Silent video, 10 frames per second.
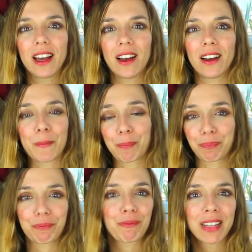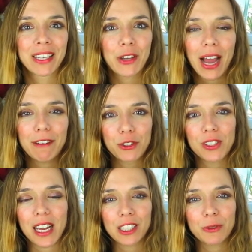Um, you have to
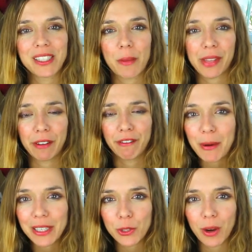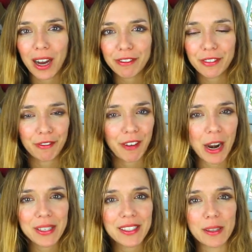start with something very draft,
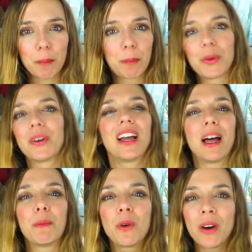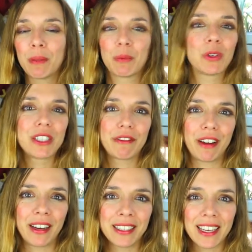very simple, and more and more
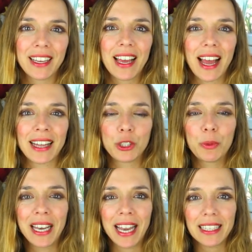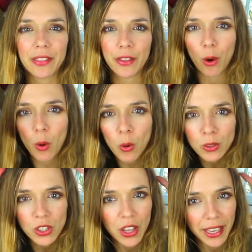defined, and you will let the
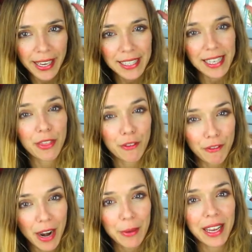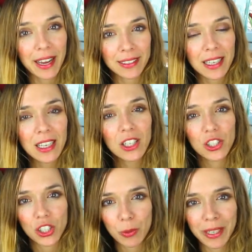horns, the ears at the very end,
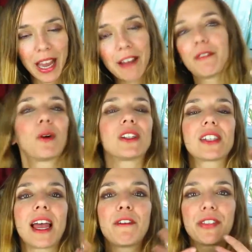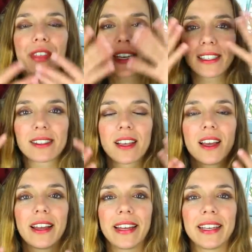just when ev once everything is
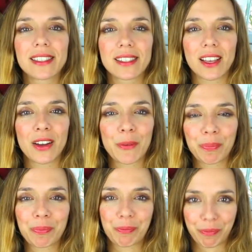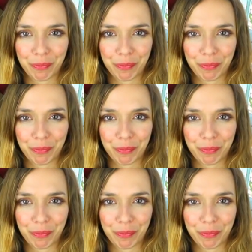is um,